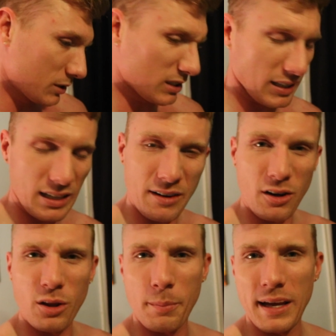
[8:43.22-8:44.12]
just like
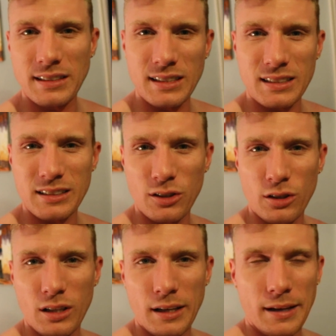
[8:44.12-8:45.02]
all the basics,
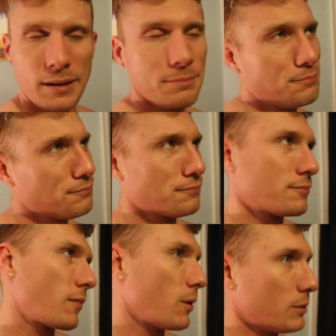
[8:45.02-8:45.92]
little, uh,
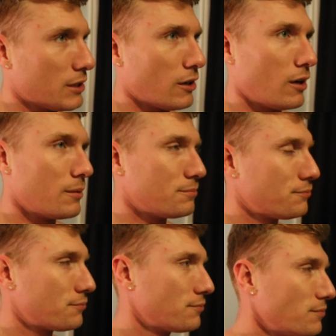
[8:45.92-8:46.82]
what do you call it?
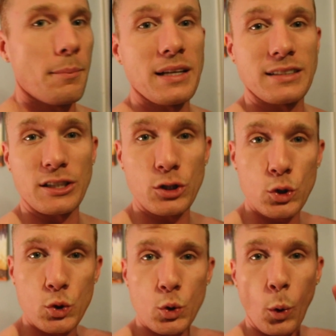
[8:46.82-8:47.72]
Basic
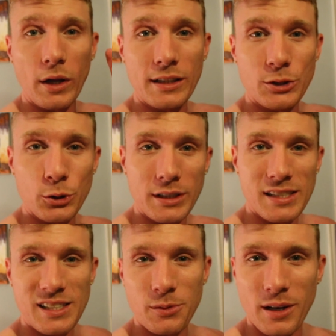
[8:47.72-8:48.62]

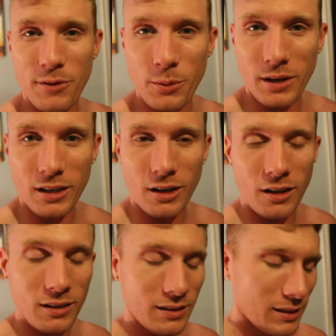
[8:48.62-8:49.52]
toiletries, whatever you want to
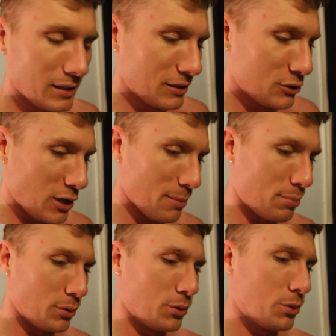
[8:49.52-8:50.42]
call it.
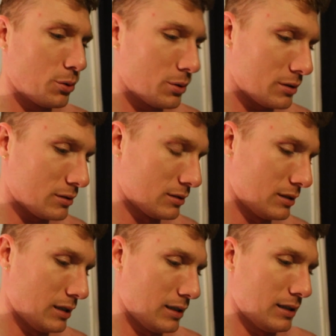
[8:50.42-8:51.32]
Shampoo and
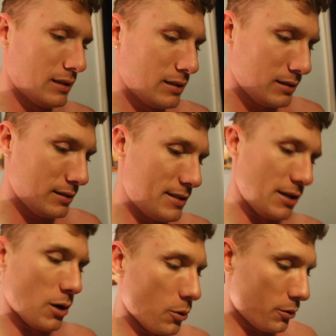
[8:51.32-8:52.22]

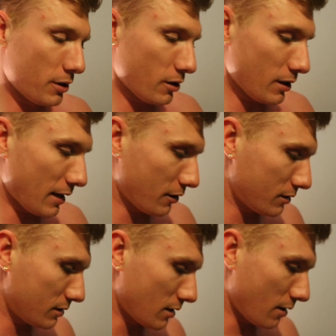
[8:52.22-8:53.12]
deodorant, all that
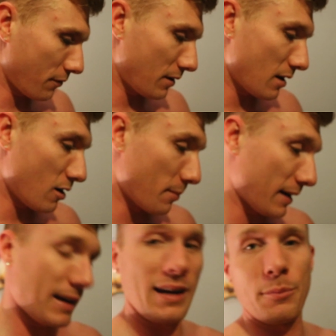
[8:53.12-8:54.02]
good stuff. And then all my
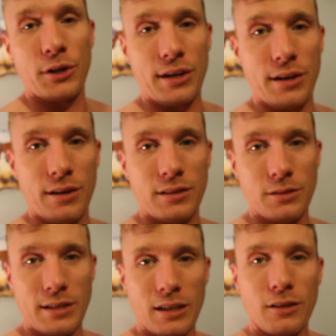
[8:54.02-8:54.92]
camera gear.
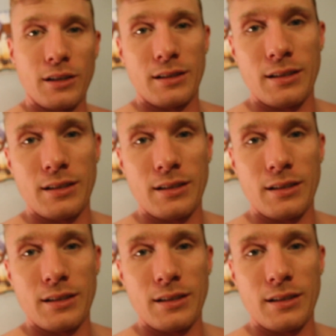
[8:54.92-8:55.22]
So take a look at